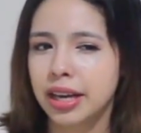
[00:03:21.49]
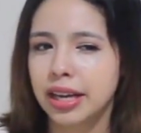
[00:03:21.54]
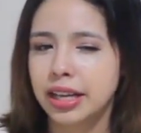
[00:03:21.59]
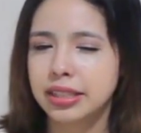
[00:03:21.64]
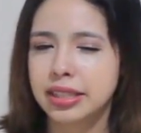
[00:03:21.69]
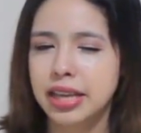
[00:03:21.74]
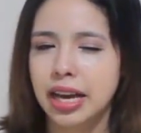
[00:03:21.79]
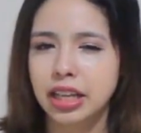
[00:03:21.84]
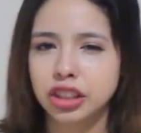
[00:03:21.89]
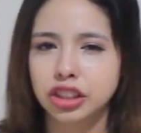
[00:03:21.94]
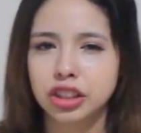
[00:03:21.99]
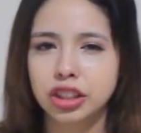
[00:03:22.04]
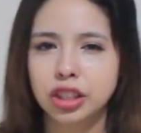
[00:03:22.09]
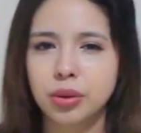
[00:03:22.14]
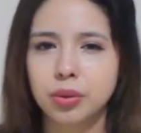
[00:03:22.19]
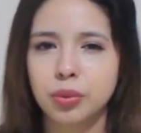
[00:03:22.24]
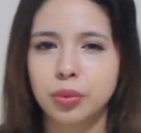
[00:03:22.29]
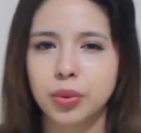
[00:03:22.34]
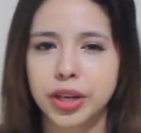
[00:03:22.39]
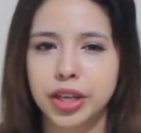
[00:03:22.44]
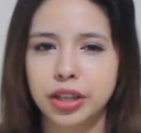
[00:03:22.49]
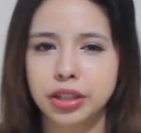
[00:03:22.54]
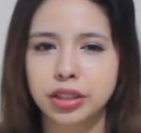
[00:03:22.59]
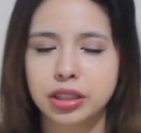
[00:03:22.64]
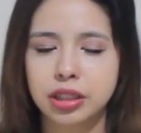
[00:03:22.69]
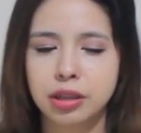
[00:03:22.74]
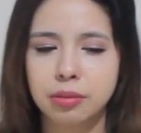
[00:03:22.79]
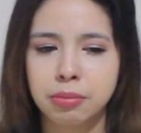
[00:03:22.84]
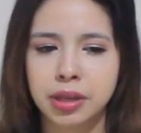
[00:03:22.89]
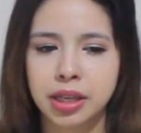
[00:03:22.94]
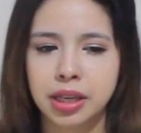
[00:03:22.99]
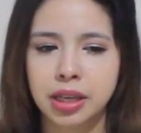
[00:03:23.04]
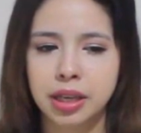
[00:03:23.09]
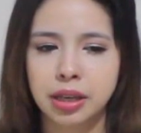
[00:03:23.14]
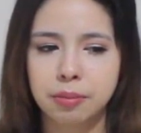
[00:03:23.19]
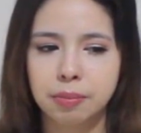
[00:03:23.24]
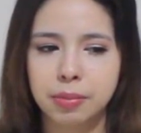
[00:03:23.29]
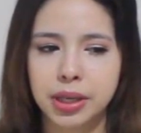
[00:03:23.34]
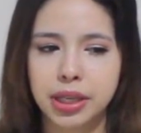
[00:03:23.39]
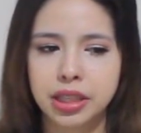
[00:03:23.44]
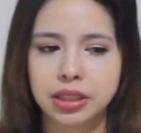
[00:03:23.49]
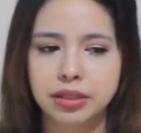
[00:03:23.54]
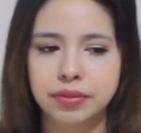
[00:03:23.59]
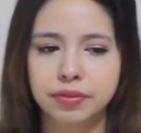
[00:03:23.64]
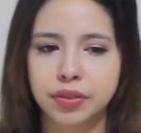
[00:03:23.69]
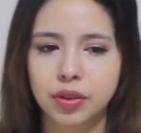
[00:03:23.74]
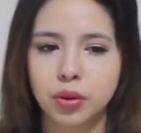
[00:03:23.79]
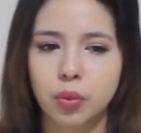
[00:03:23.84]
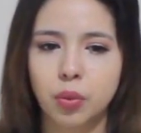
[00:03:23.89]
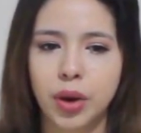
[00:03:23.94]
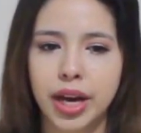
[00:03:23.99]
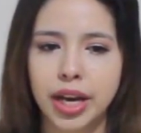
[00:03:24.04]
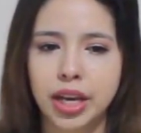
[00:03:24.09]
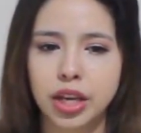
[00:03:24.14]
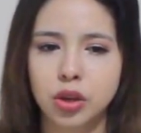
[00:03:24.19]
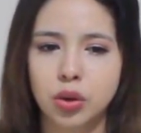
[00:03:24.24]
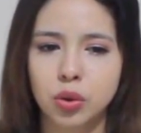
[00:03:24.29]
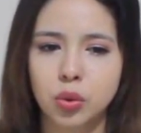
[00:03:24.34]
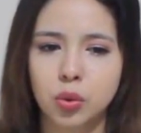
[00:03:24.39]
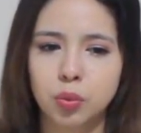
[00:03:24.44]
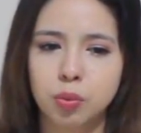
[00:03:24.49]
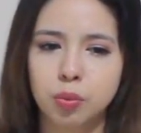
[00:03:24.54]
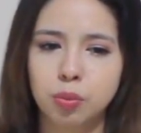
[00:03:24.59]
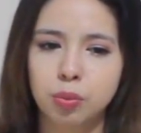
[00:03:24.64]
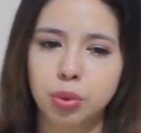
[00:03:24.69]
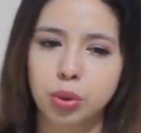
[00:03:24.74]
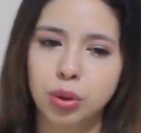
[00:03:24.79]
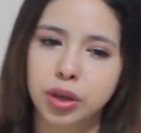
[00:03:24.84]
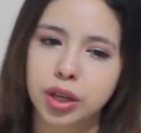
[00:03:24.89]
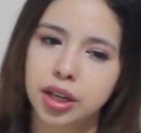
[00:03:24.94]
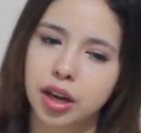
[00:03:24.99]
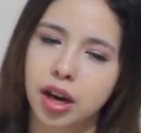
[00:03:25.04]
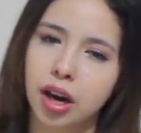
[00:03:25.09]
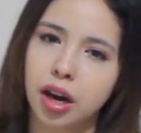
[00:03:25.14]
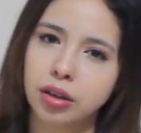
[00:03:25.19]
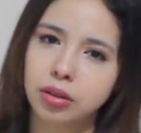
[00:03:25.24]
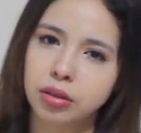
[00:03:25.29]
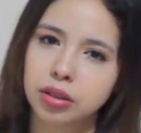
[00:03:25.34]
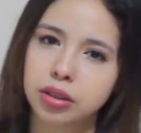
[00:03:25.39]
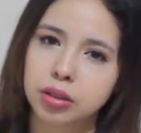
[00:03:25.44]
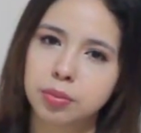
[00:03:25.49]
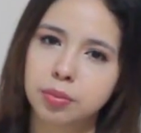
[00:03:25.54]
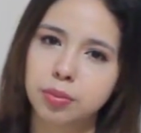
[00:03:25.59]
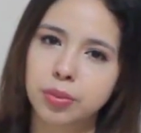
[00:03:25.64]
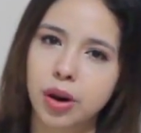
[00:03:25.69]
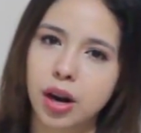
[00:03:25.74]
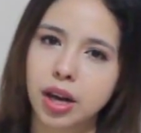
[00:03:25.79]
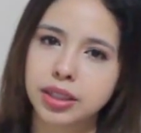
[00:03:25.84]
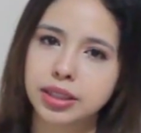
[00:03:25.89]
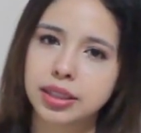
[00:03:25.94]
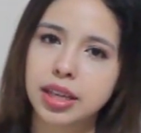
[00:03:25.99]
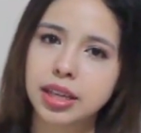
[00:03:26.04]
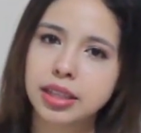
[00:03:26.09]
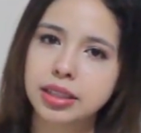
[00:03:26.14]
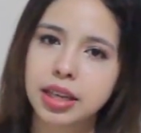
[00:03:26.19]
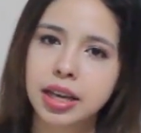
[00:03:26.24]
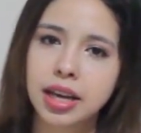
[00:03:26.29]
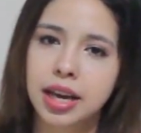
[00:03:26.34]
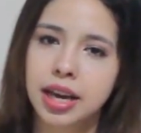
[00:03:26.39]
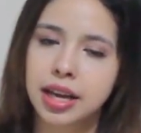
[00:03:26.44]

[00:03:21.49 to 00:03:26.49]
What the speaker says: it's actually weird to me because of the way you put it on or the process.